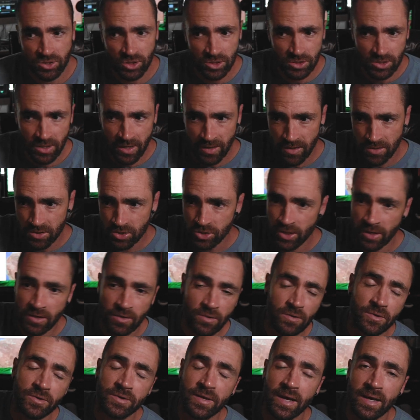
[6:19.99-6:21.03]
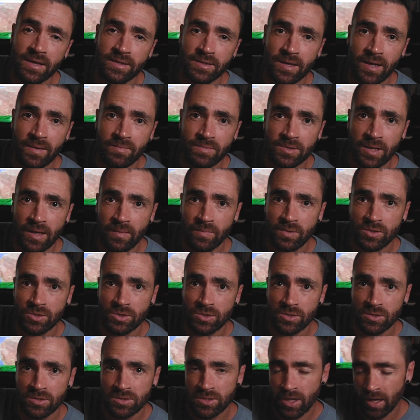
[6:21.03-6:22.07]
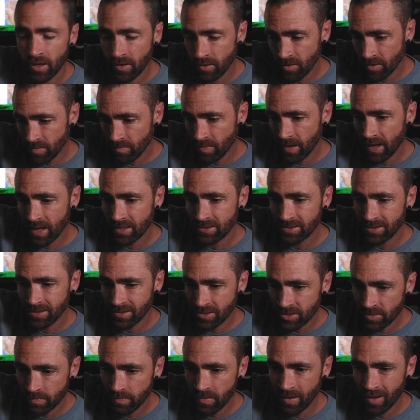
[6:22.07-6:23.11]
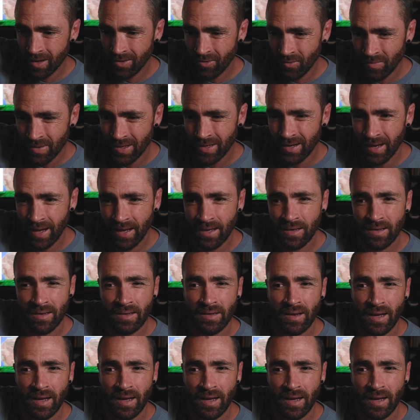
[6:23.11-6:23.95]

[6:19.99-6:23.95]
Just kind of general daytime temperatures under the basking spot will be 90,